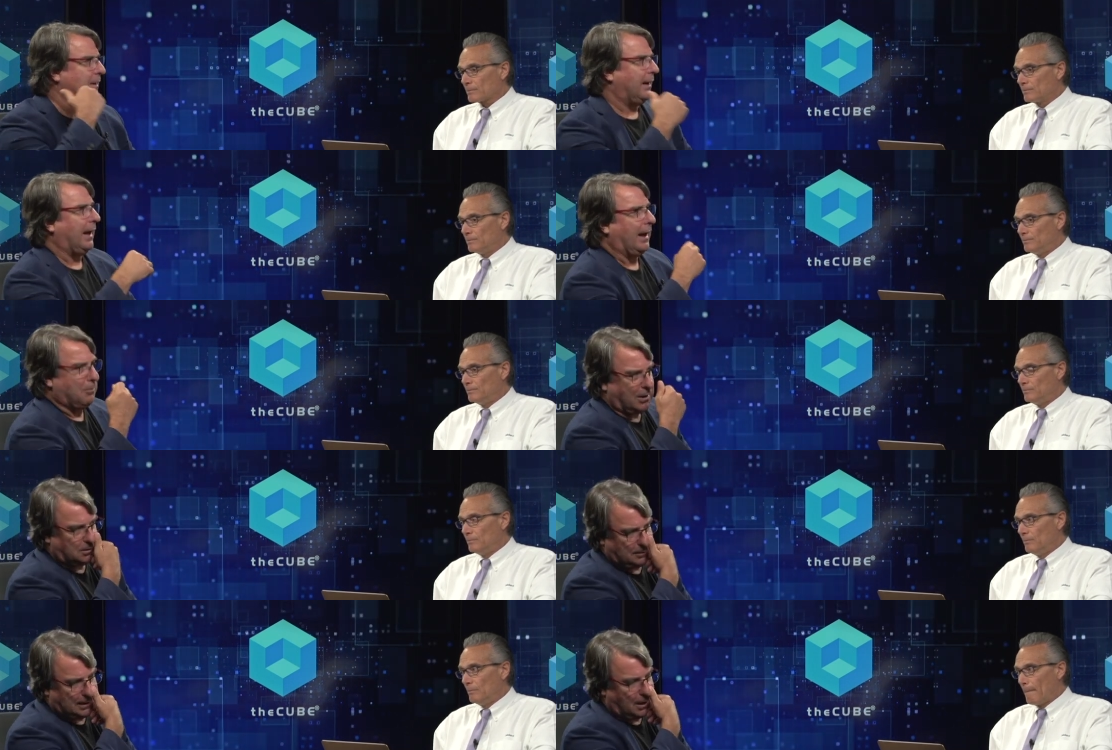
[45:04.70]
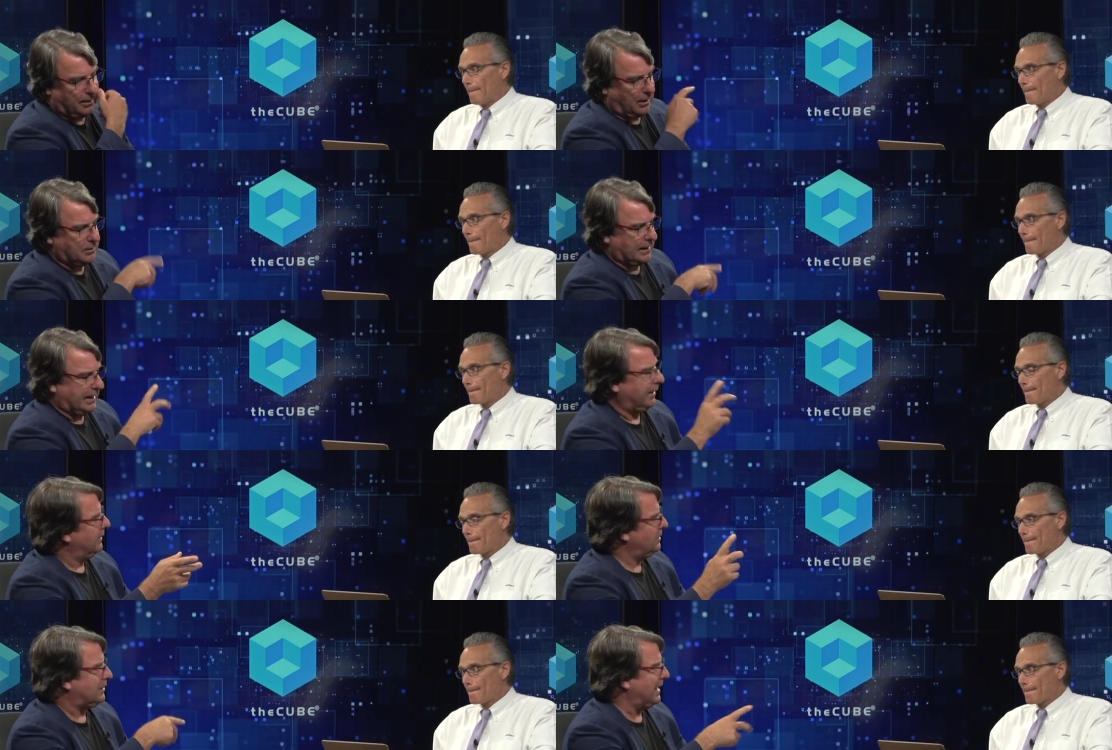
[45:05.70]
Speaker 1: I, I walked away going, okay,
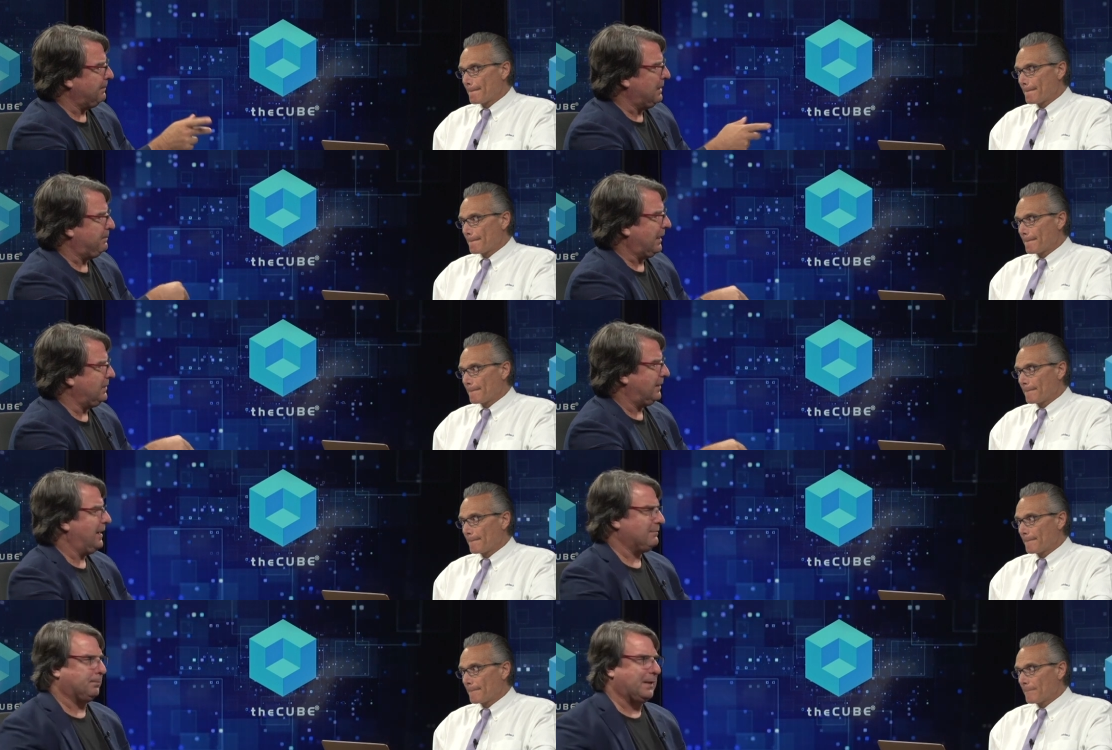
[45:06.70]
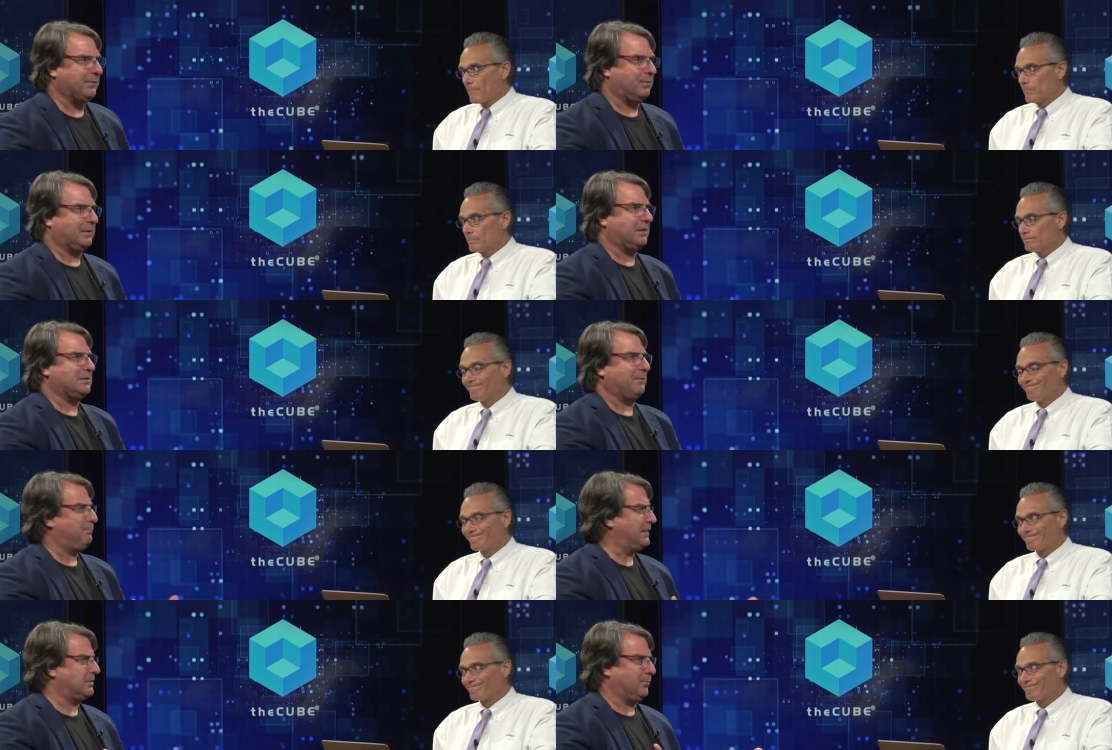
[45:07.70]
you can't be, you can't have a platform that doesn't have
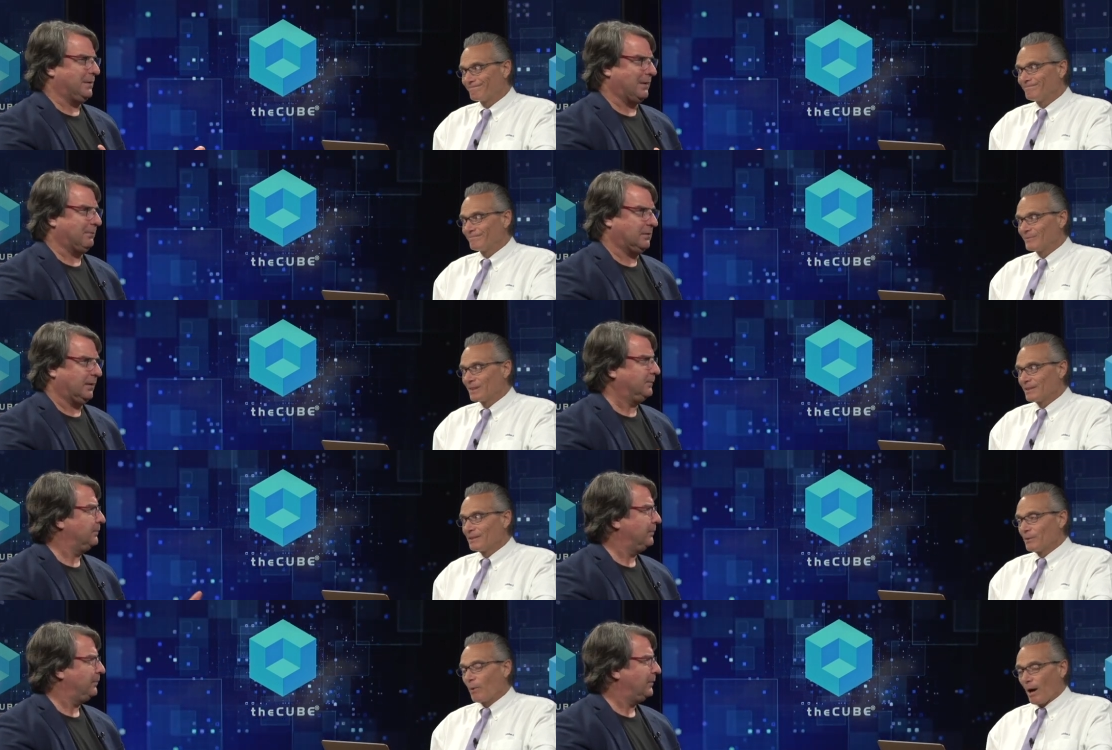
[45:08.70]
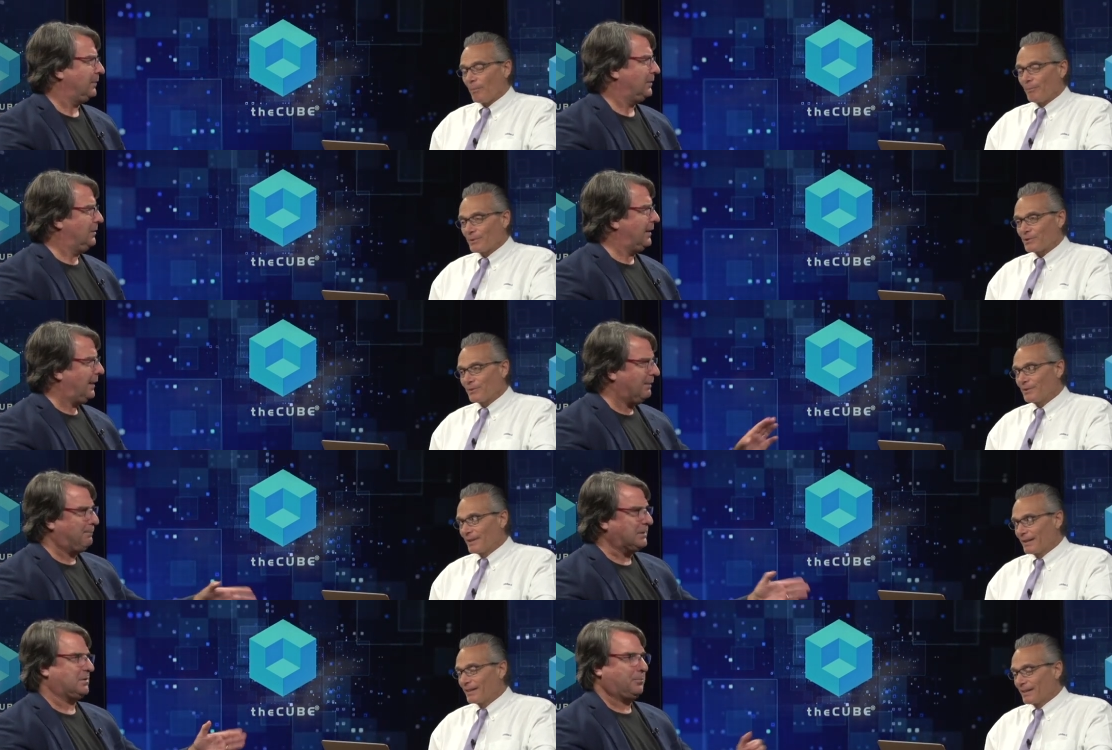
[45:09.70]
best of breed everything. Well, you got to have
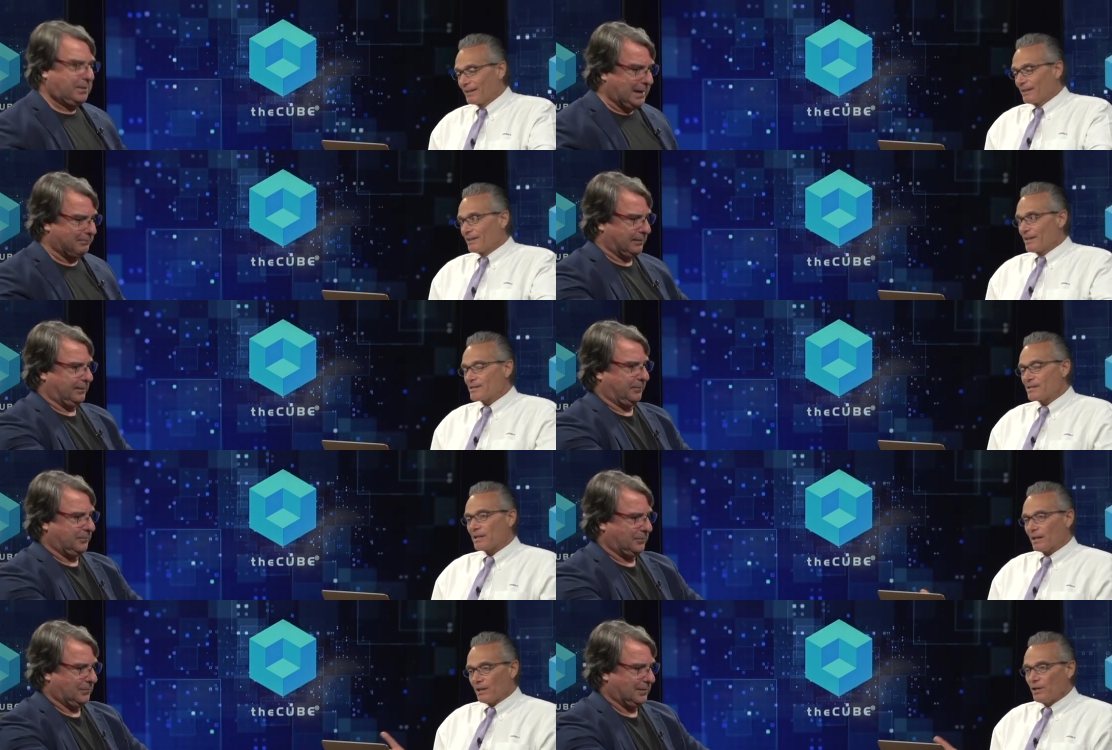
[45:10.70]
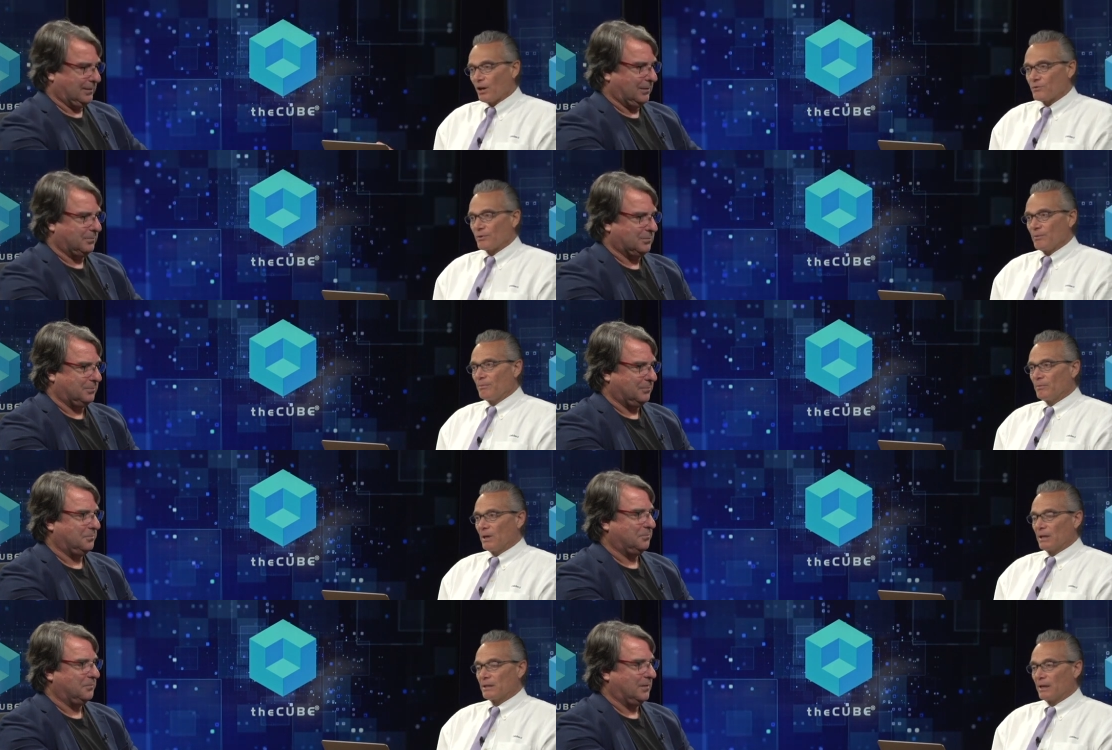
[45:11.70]
best of
Speaker 2: breed. This is the conundrum,
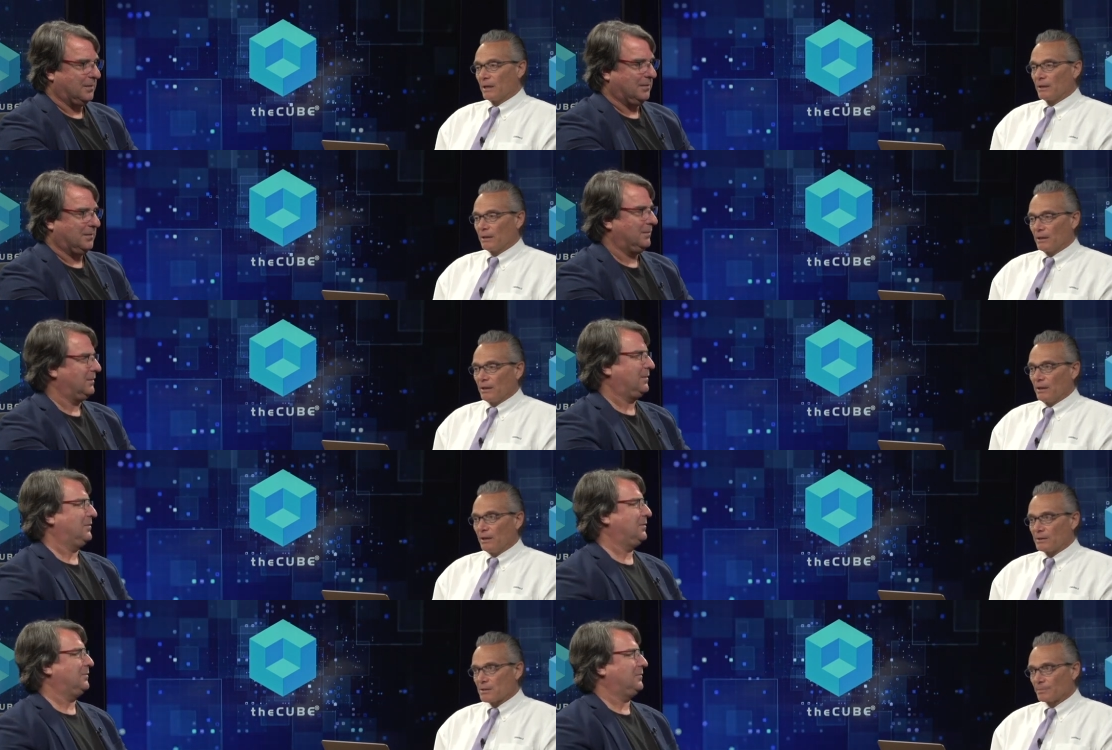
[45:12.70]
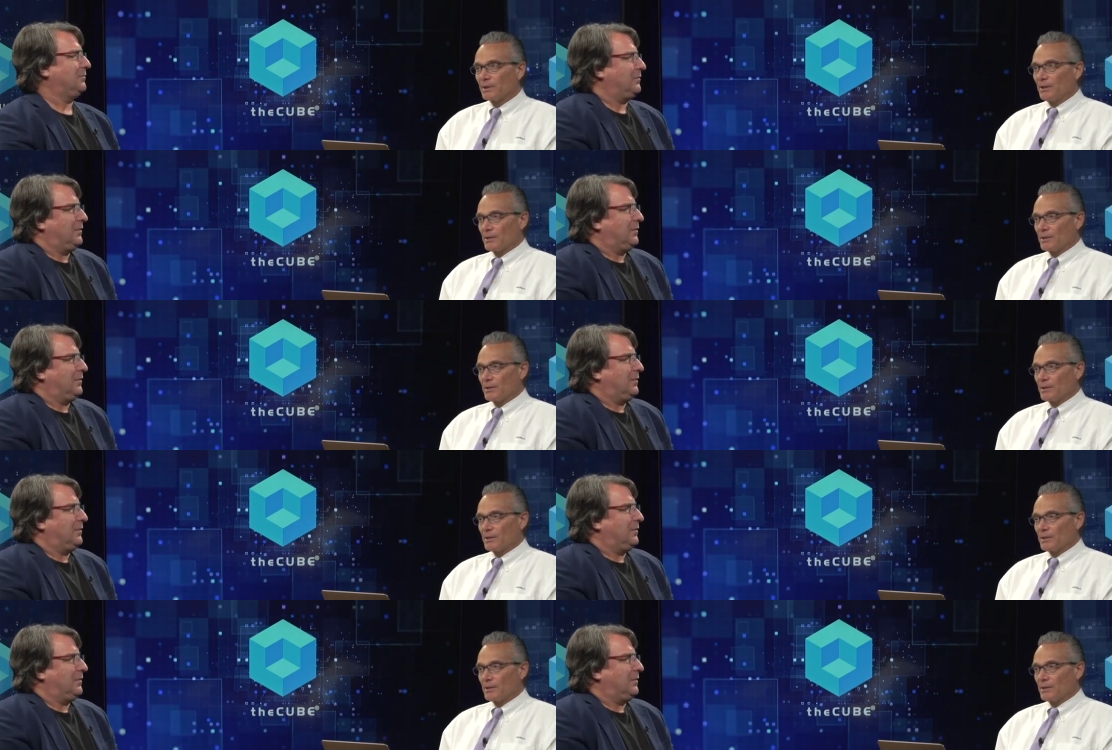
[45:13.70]
I think, and something that